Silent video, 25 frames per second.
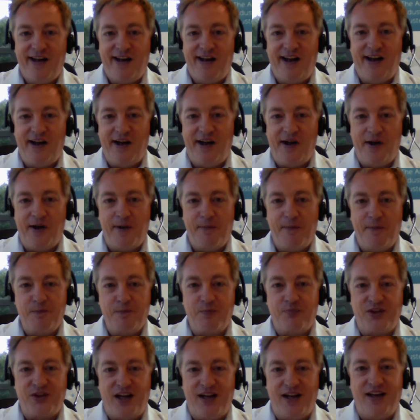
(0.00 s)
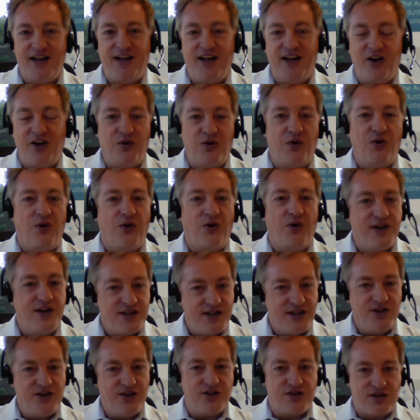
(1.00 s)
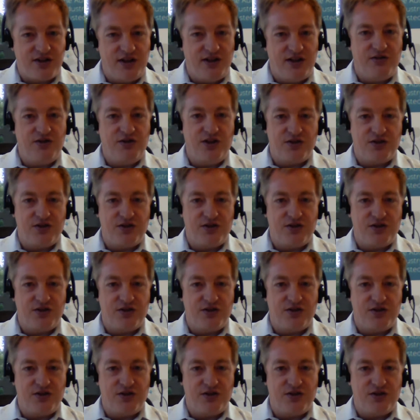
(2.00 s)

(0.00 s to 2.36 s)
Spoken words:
Or is it just the